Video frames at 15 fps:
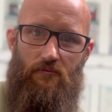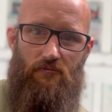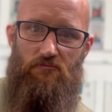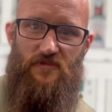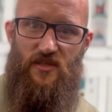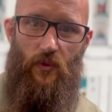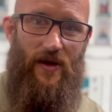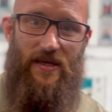
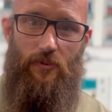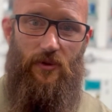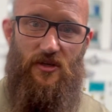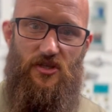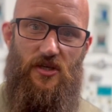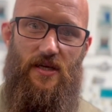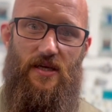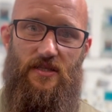20
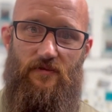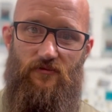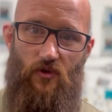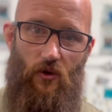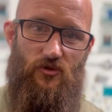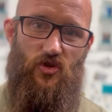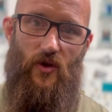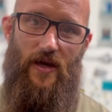plus years of
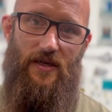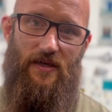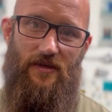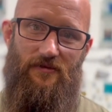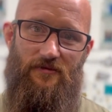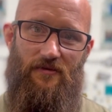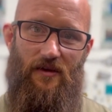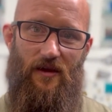not
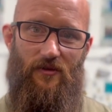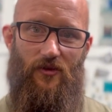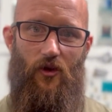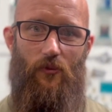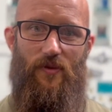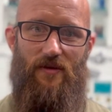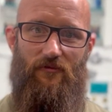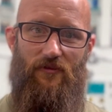training and
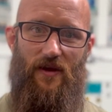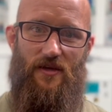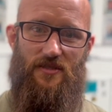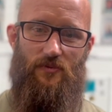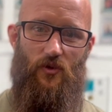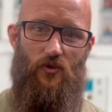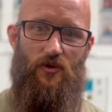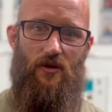not being
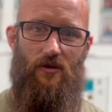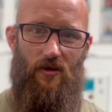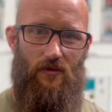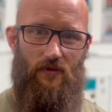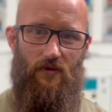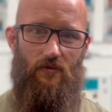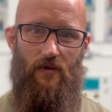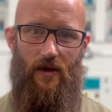flexible. You can
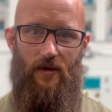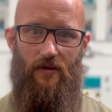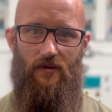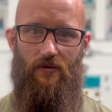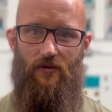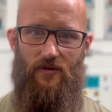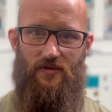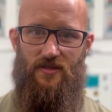undo that in
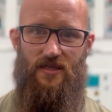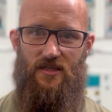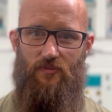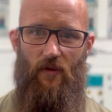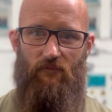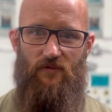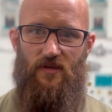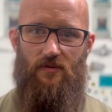like 6
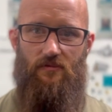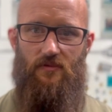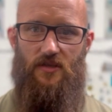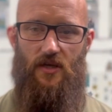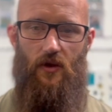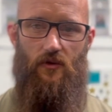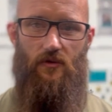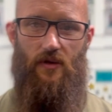months.
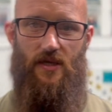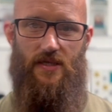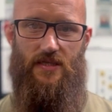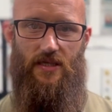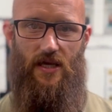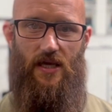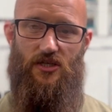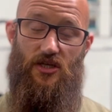So
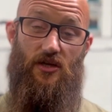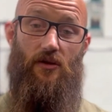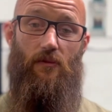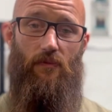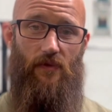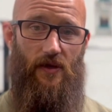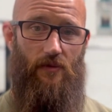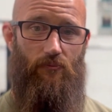it's actually a good
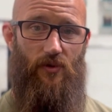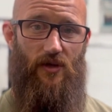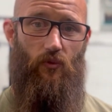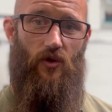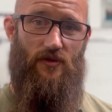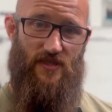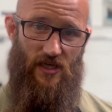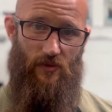thing, but it
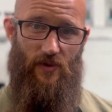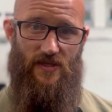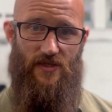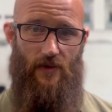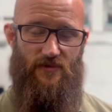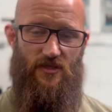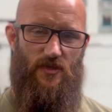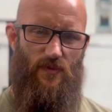will take a bit of
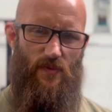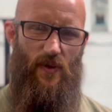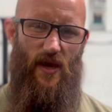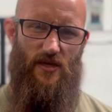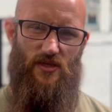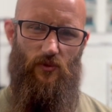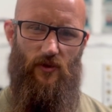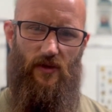time. So just be
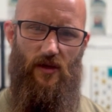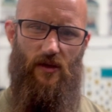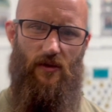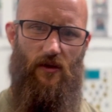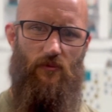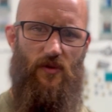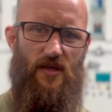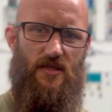patient with it and
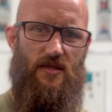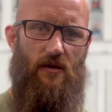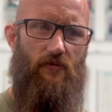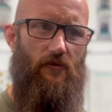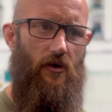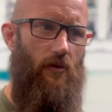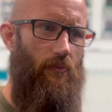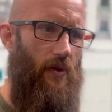don't beat
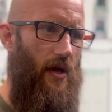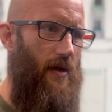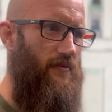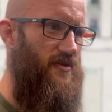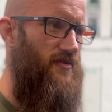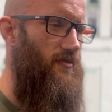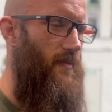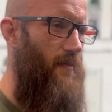yourself up. And
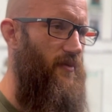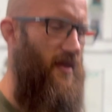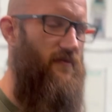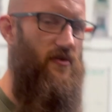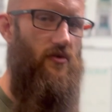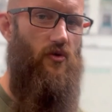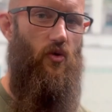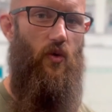just remember that if
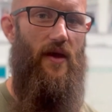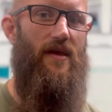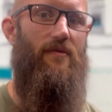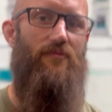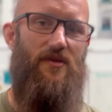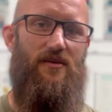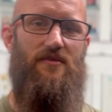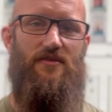you quit
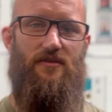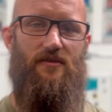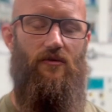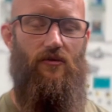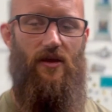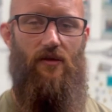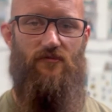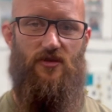because you're
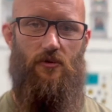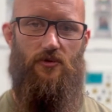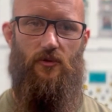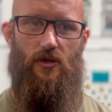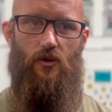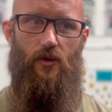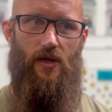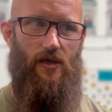not getting results really
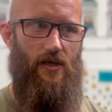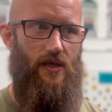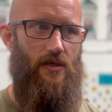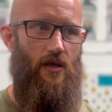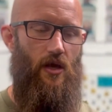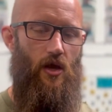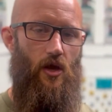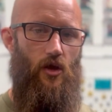quickly,
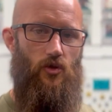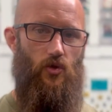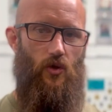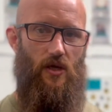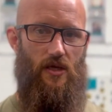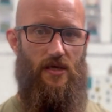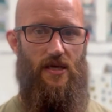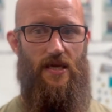you're
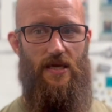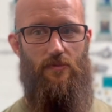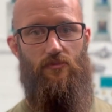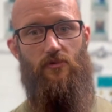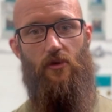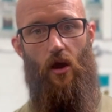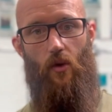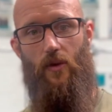going to keep
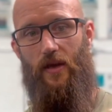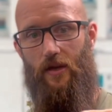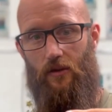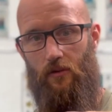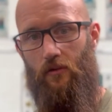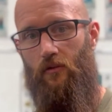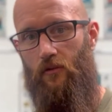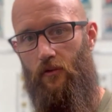going
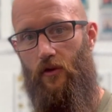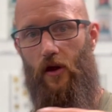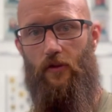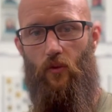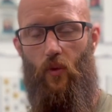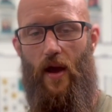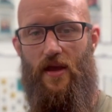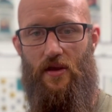the other
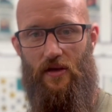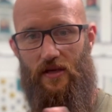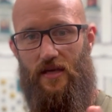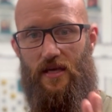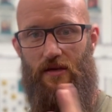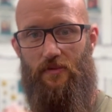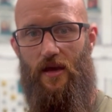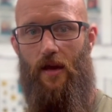way. You're going to
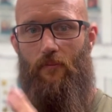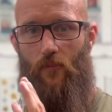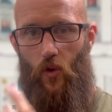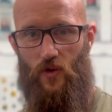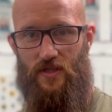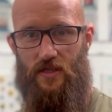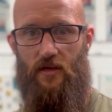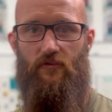keep getting
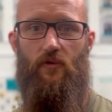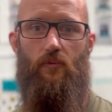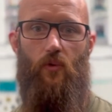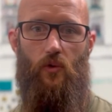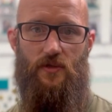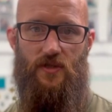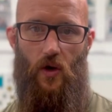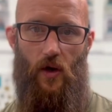more stiff and
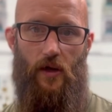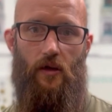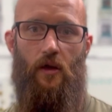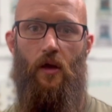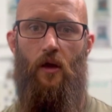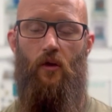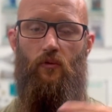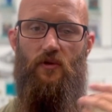more tight.
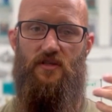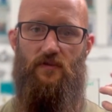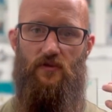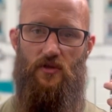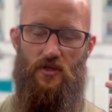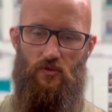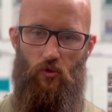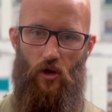Whereas if you
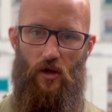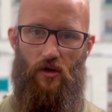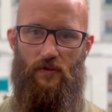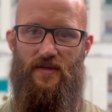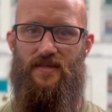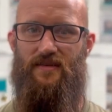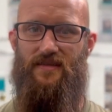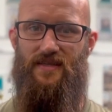just work on
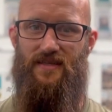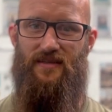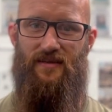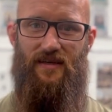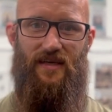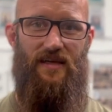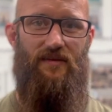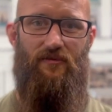this
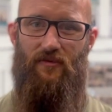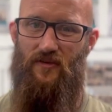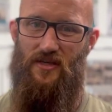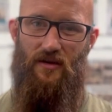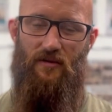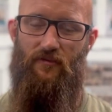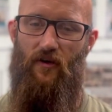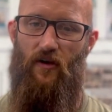consistently, even if it's
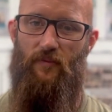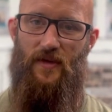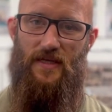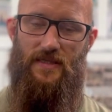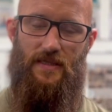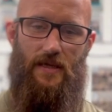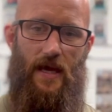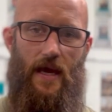only 5
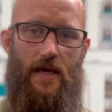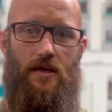minutes a day,